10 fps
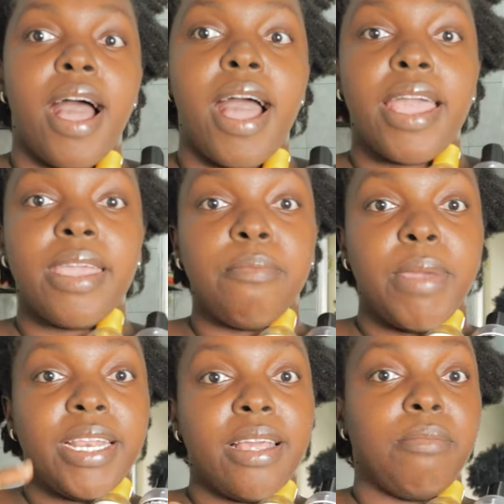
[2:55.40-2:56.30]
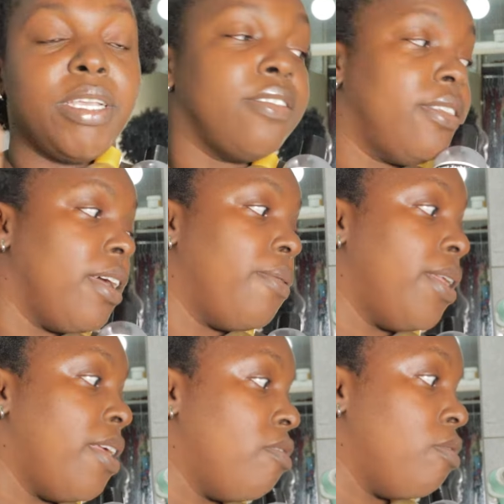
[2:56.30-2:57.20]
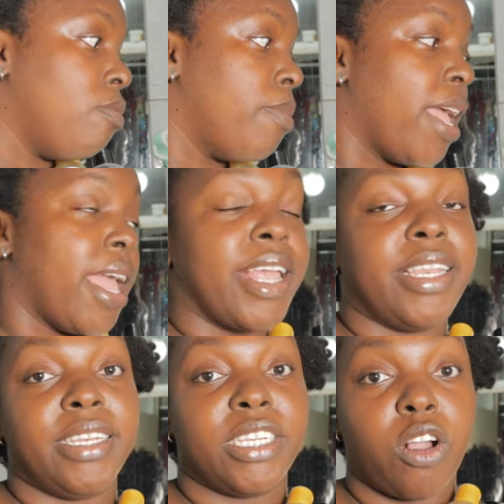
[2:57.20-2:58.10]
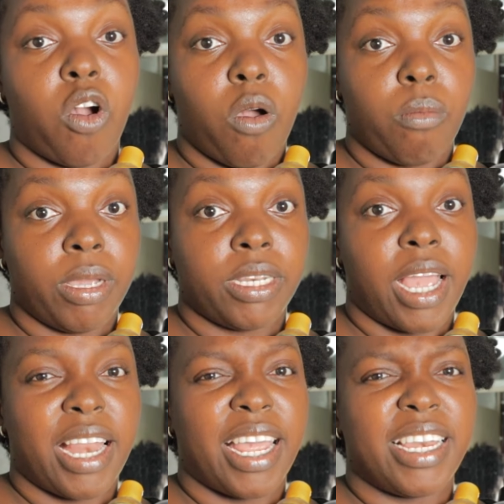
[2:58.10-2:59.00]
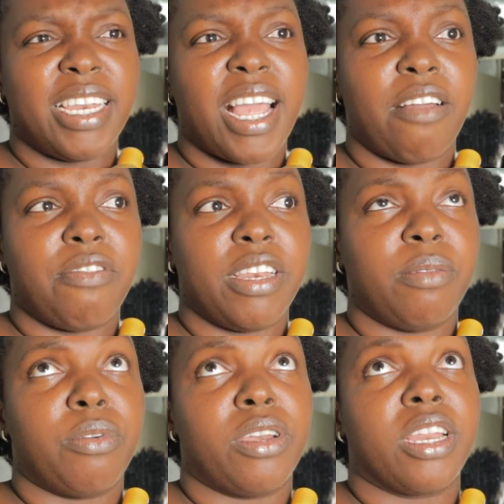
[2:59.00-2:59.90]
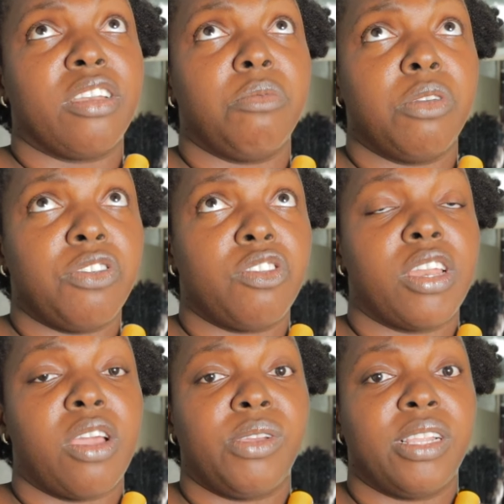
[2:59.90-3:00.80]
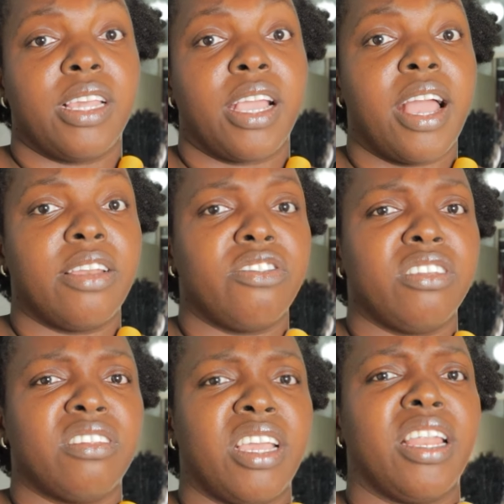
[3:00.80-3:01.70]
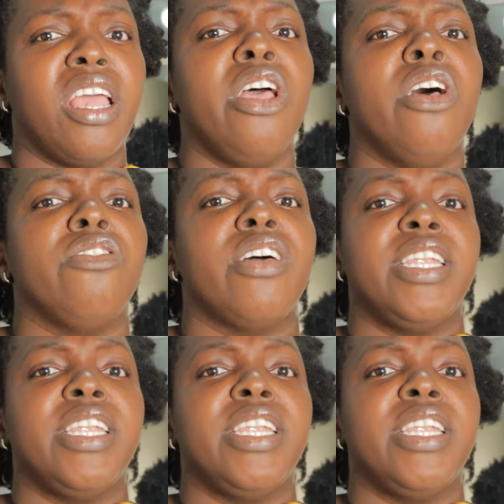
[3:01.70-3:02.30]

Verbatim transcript: I made a mistake when I removed my hair. I didn't comb it, and I didn't have any product. I removed it when I was in the countryside, so I